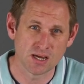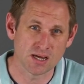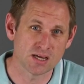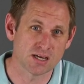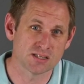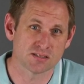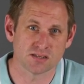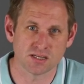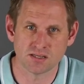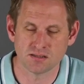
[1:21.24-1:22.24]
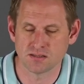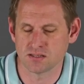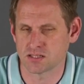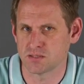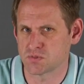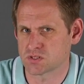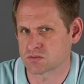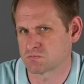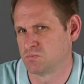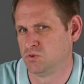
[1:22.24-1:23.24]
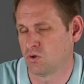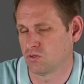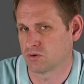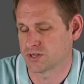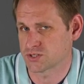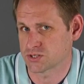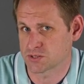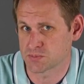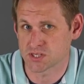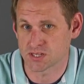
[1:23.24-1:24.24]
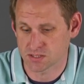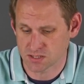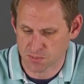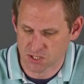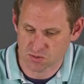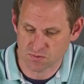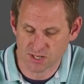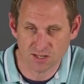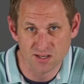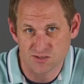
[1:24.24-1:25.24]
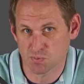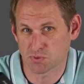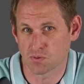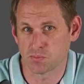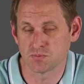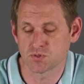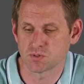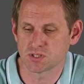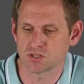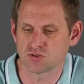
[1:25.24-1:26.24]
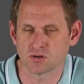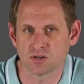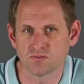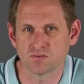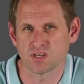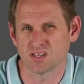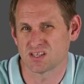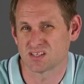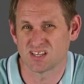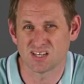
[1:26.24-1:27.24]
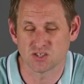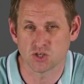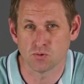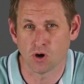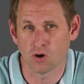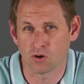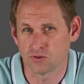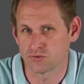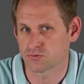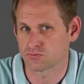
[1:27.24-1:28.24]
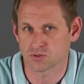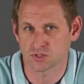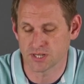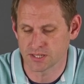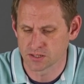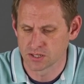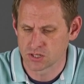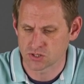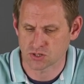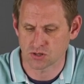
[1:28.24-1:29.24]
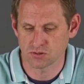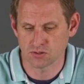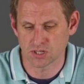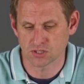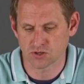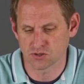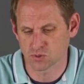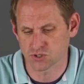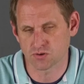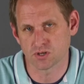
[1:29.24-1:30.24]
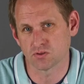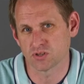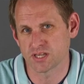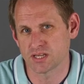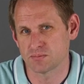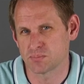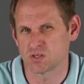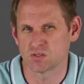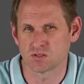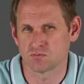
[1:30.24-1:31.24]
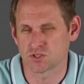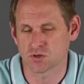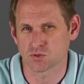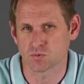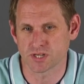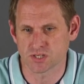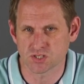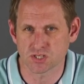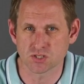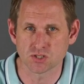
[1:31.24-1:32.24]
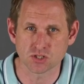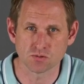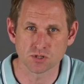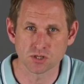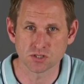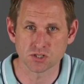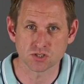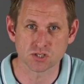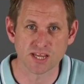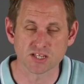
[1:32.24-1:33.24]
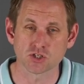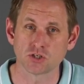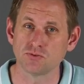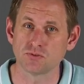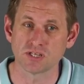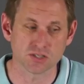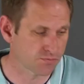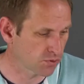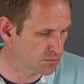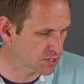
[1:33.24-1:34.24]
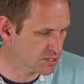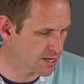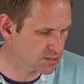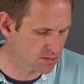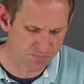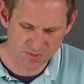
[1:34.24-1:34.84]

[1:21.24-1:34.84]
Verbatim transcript: Uh, and today it seems not the right circumstances because we've had loads of problems with this drive uh, getting too hot and throttling. So I don't know what's going on there, but the results were inconsistent, so we're going to just exclude this from the test.